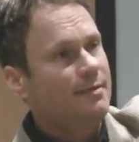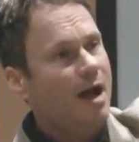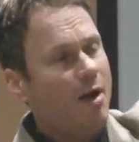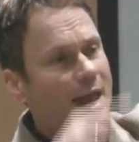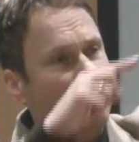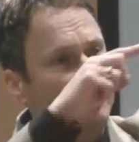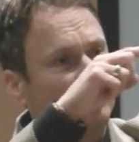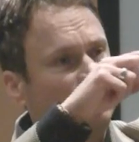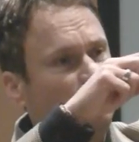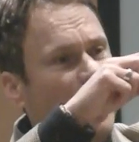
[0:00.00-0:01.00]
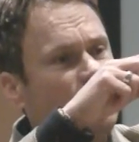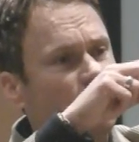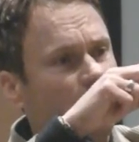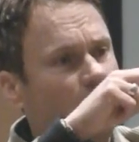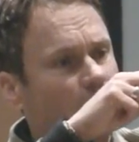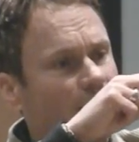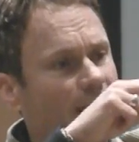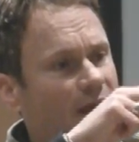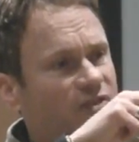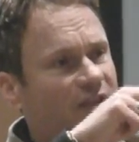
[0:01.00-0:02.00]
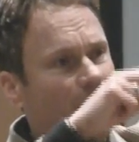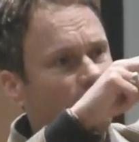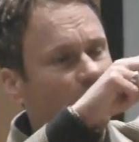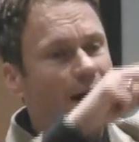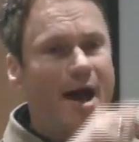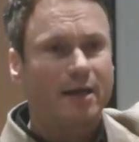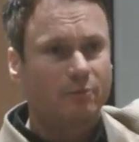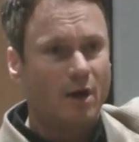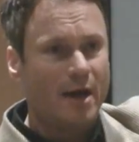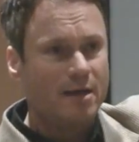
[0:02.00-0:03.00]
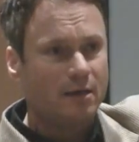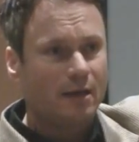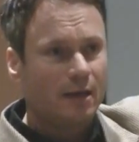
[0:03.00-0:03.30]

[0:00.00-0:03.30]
Now I have it spatially organized, top to bottom, right?